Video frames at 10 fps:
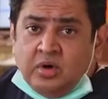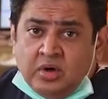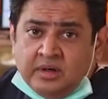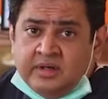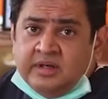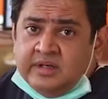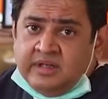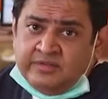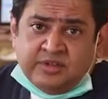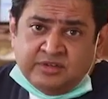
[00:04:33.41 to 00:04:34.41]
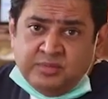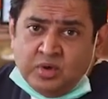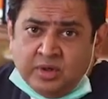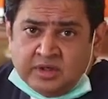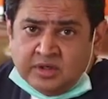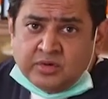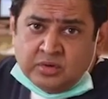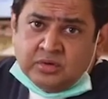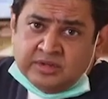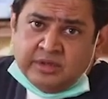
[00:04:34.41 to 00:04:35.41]
or if it is beyond
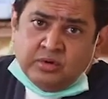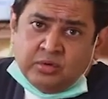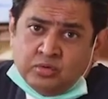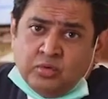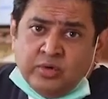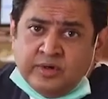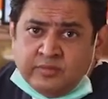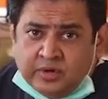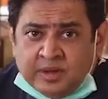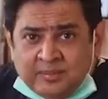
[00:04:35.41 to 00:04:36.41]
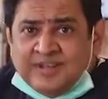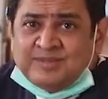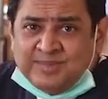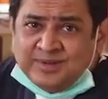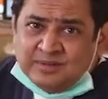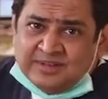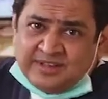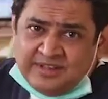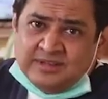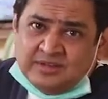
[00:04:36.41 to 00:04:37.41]
control, then you have to go in for replacement of the
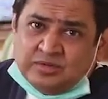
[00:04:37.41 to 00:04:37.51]
teeth.